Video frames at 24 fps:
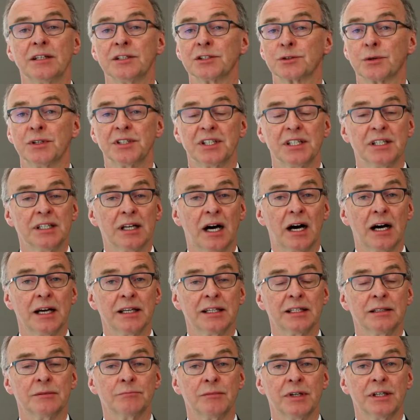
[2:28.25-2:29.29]

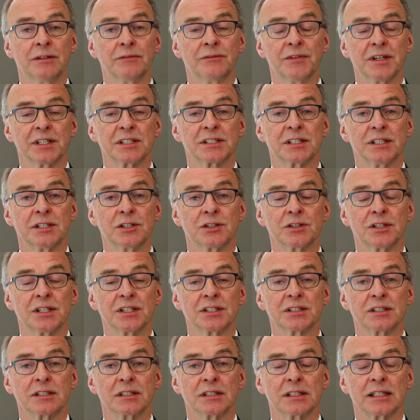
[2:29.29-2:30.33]
29% in fixed
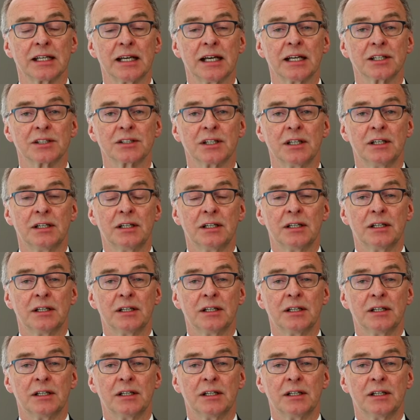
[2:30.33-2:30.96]
interest and cash.